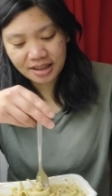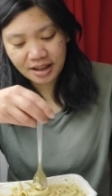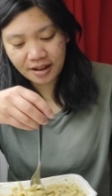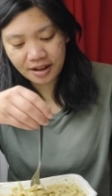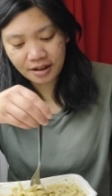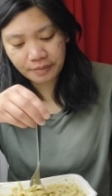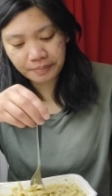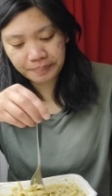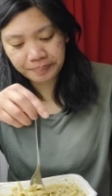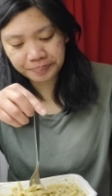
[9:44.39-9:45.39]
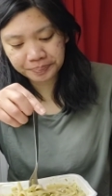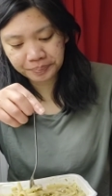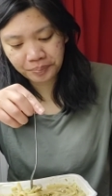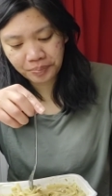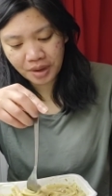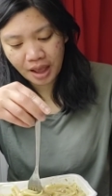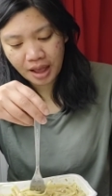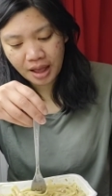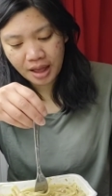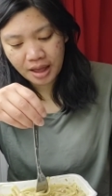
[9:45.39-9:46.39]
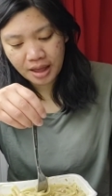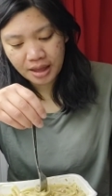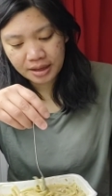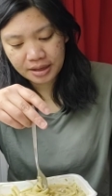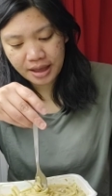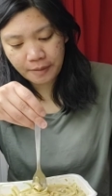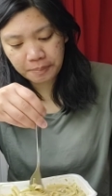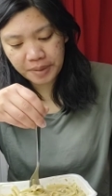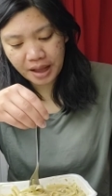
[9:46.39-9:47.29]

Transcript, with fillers: Um, yep,